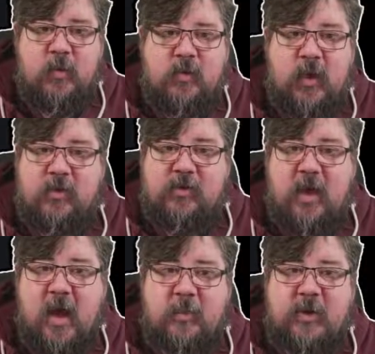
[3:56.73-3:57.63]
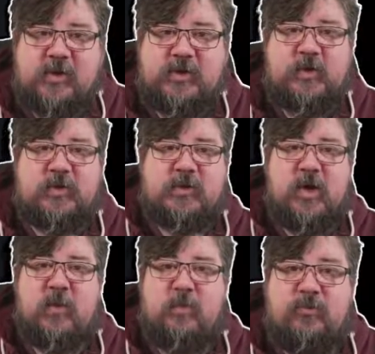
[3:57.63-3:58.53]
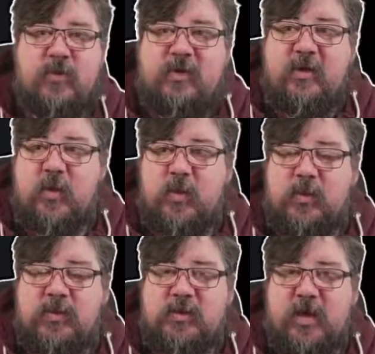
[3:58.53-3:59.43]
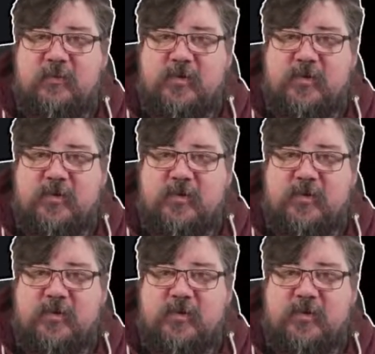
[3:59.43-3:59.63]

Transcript: IoT Hub in Azure. So pretty cool stuff.